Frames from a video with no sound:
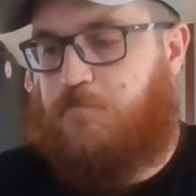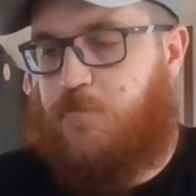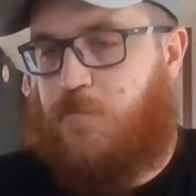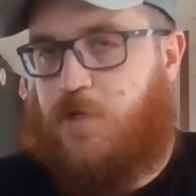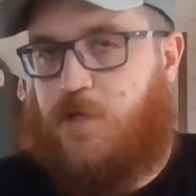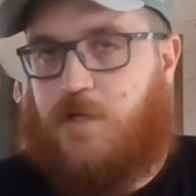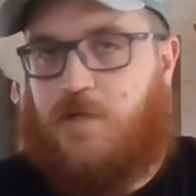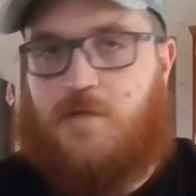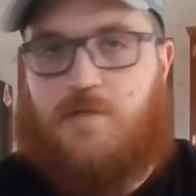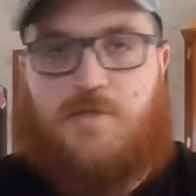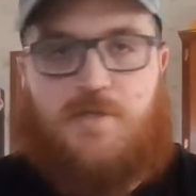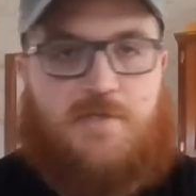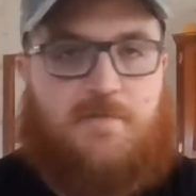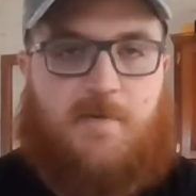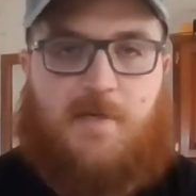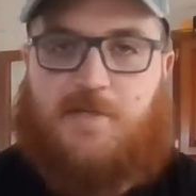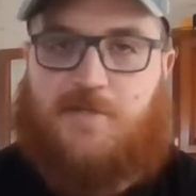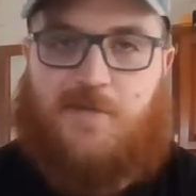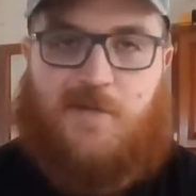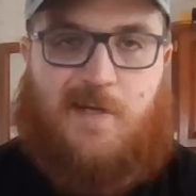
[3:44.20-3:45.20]
But
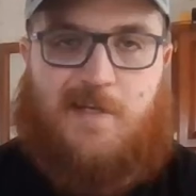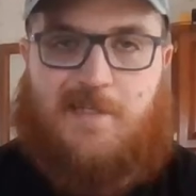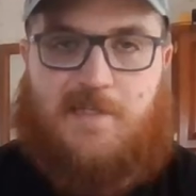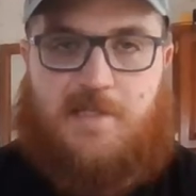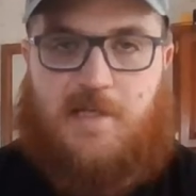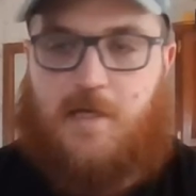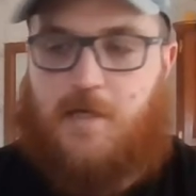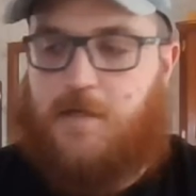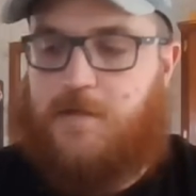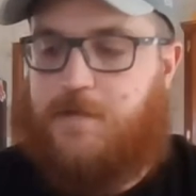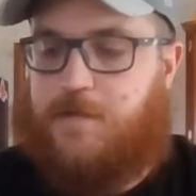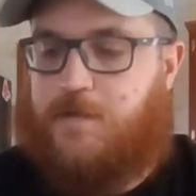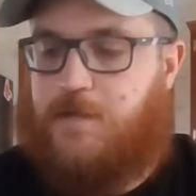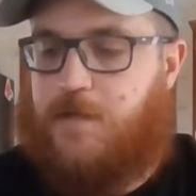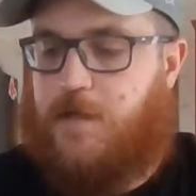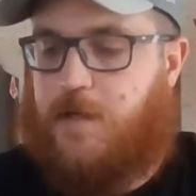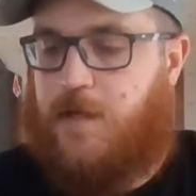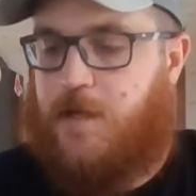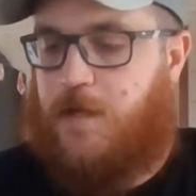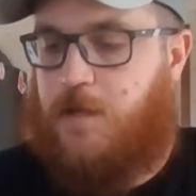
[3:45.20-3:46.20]
just make sure not to shake it
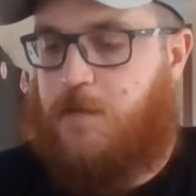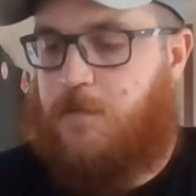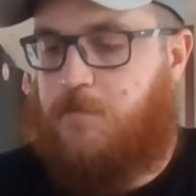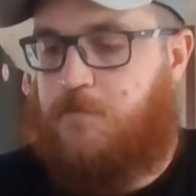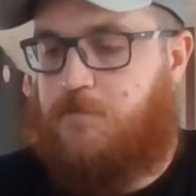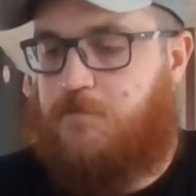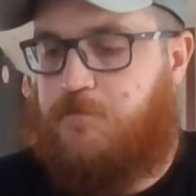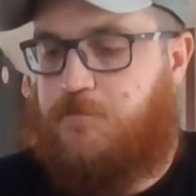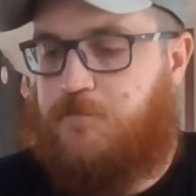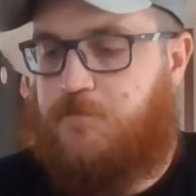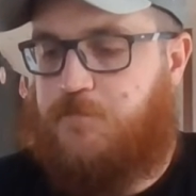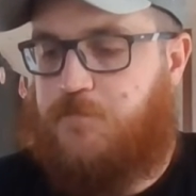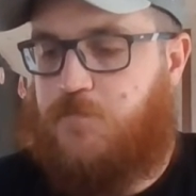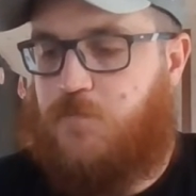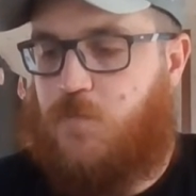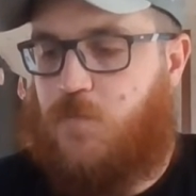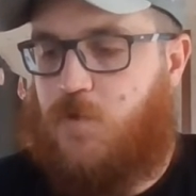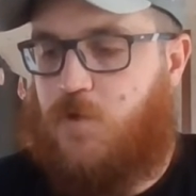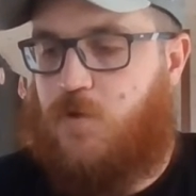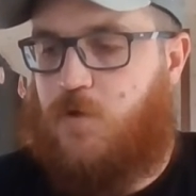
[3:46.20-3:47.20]

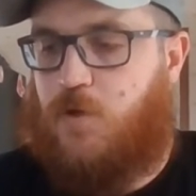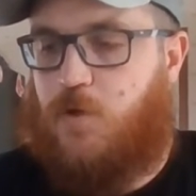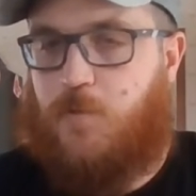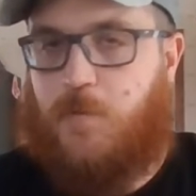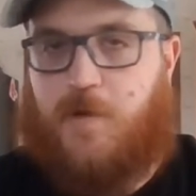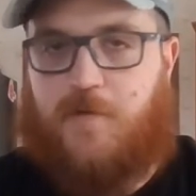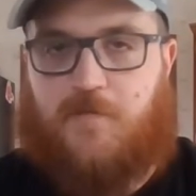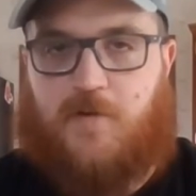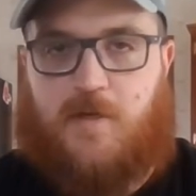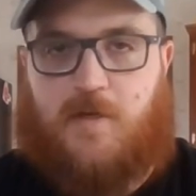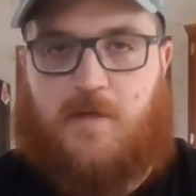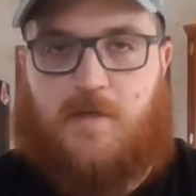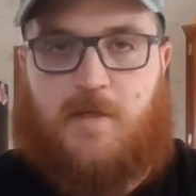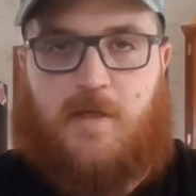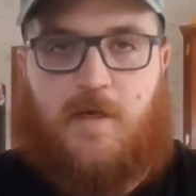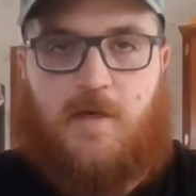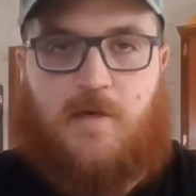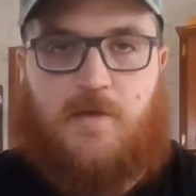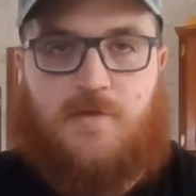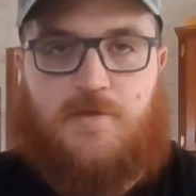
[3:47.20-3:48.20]
or go waving it in
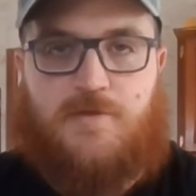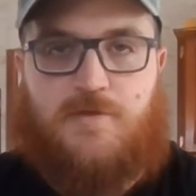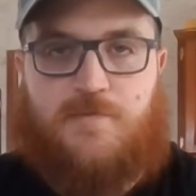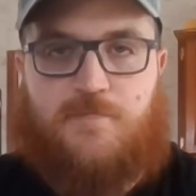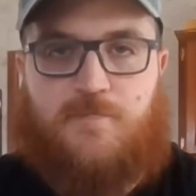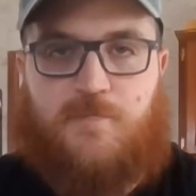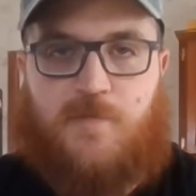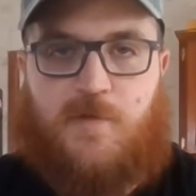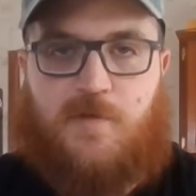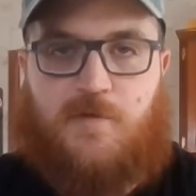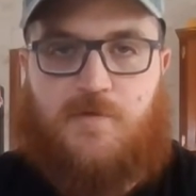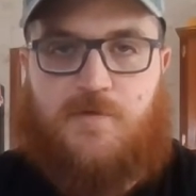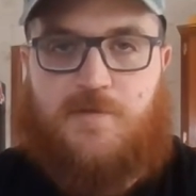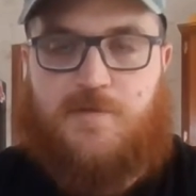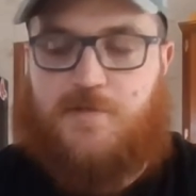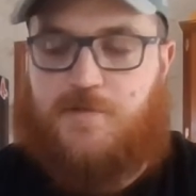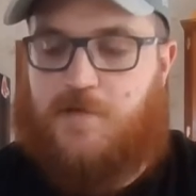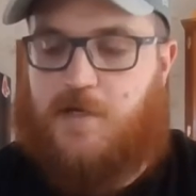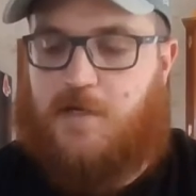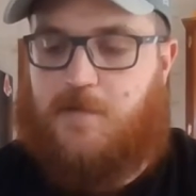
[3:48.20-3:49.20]
the air, because then you're
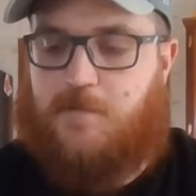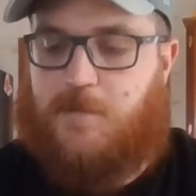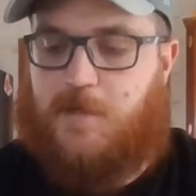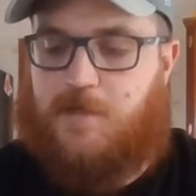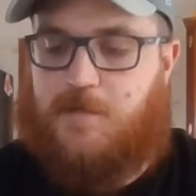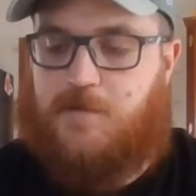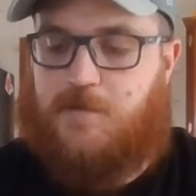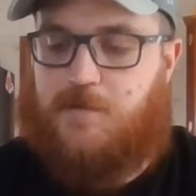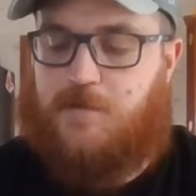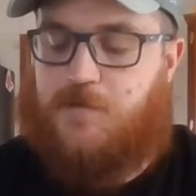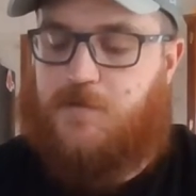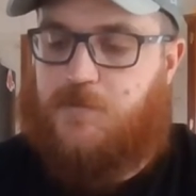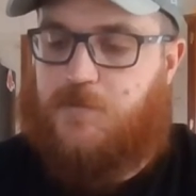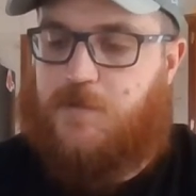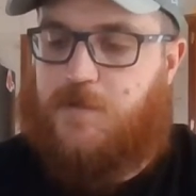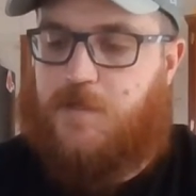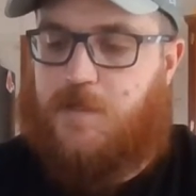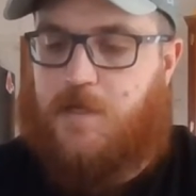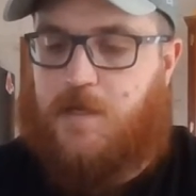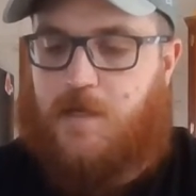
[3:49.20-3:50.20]
just attracting bacteria to
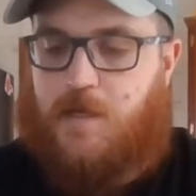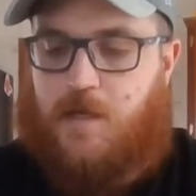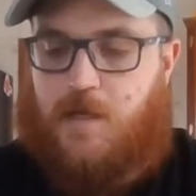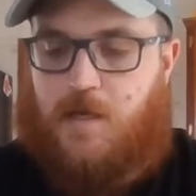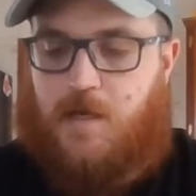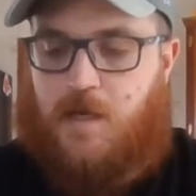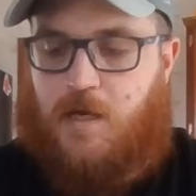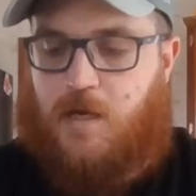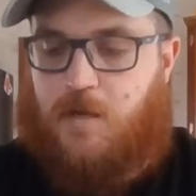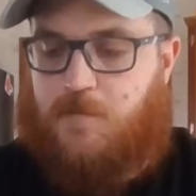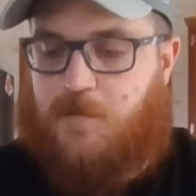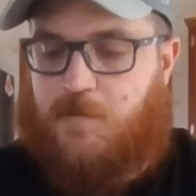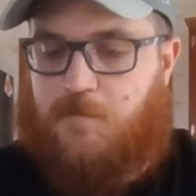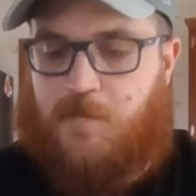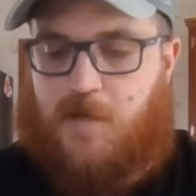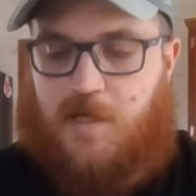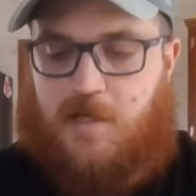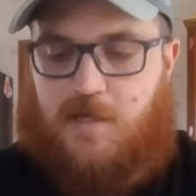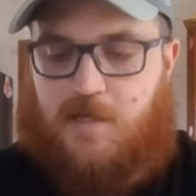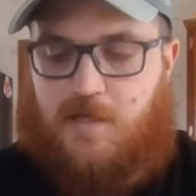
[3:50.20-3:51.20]
it. That
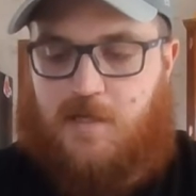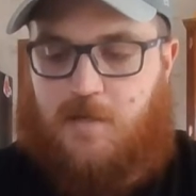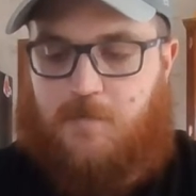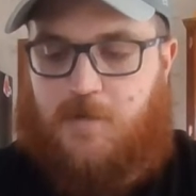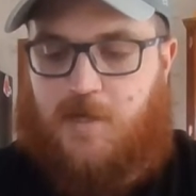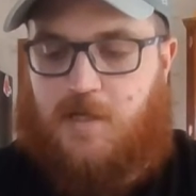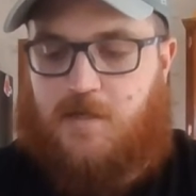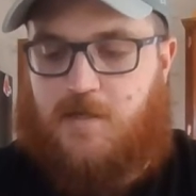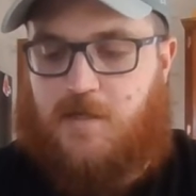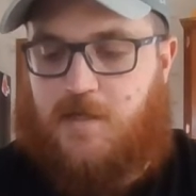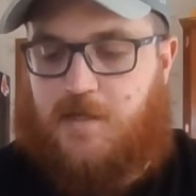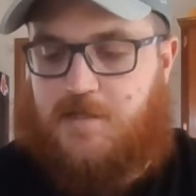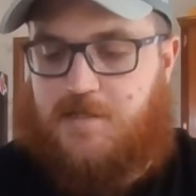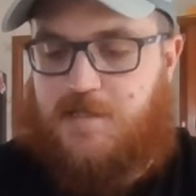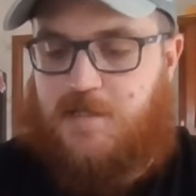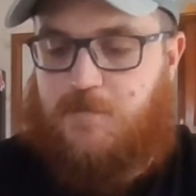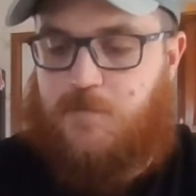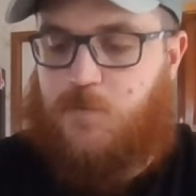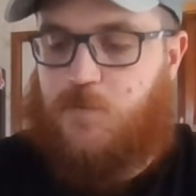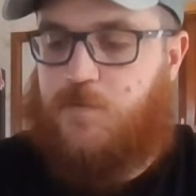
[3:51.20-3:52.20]
may contaminate the
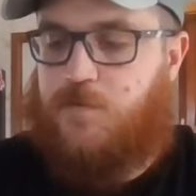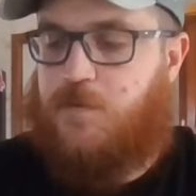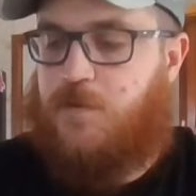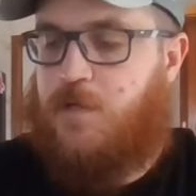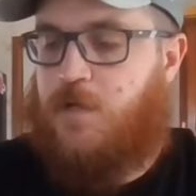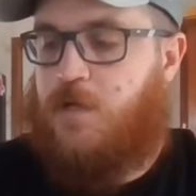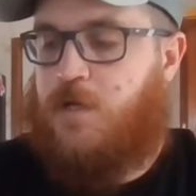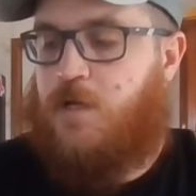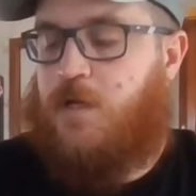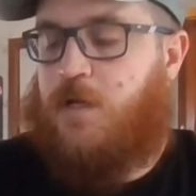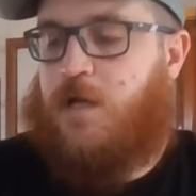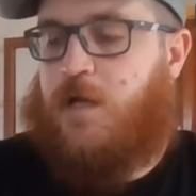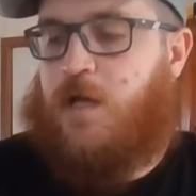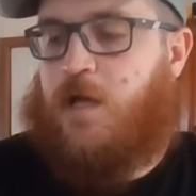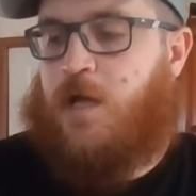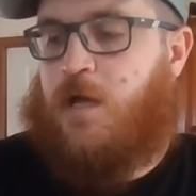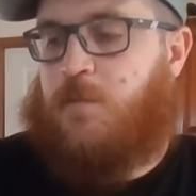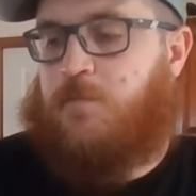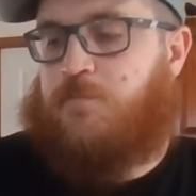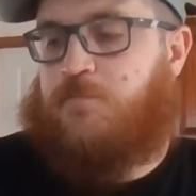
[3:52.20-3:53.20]
next sample.
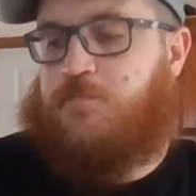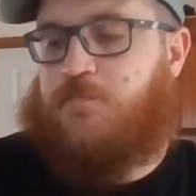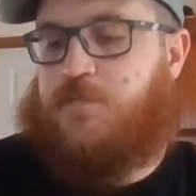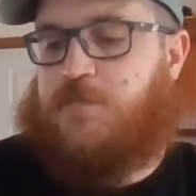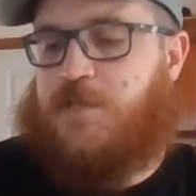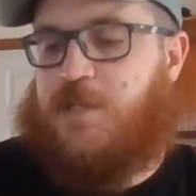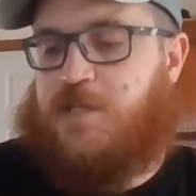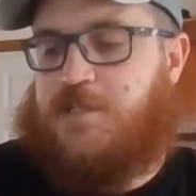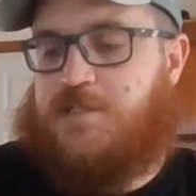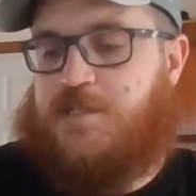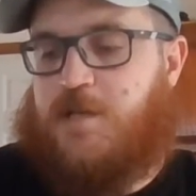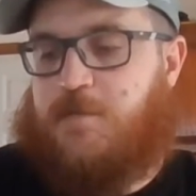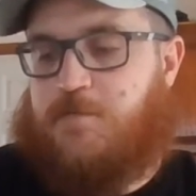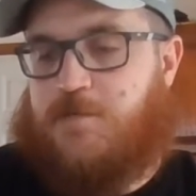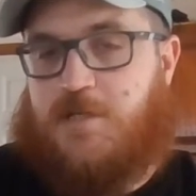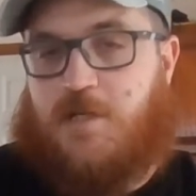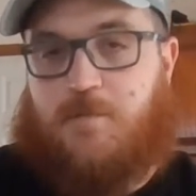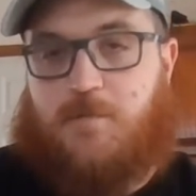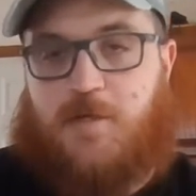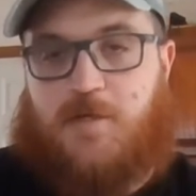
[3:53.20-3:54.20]
Next step
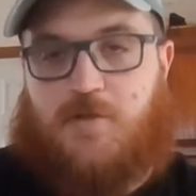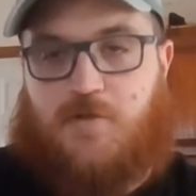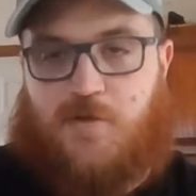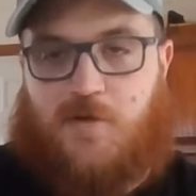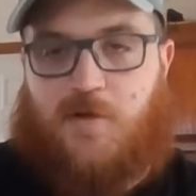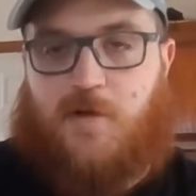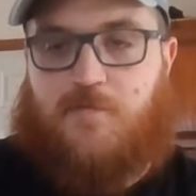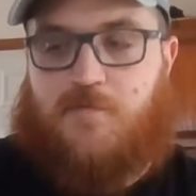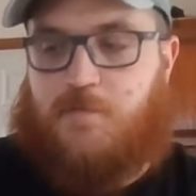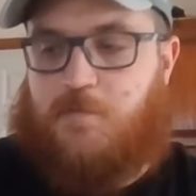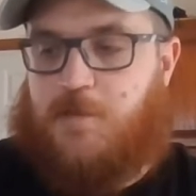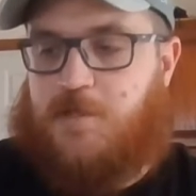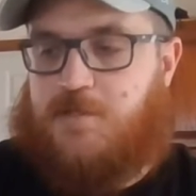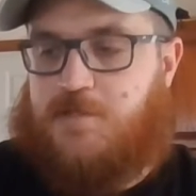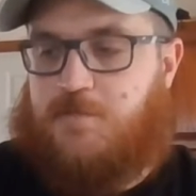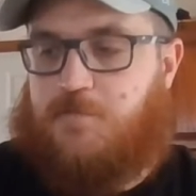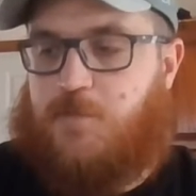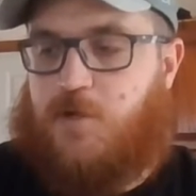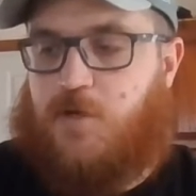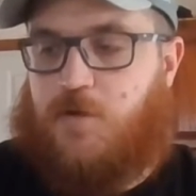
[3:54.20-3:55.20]
is going to be to turn off the
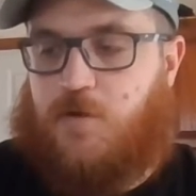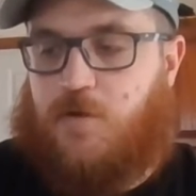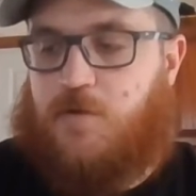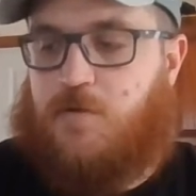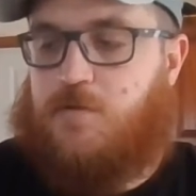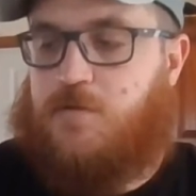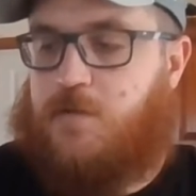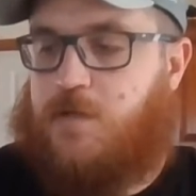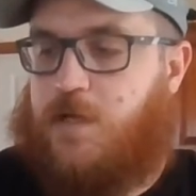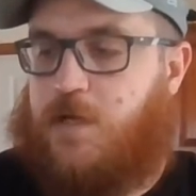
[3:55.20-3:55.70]
Bunsen burner.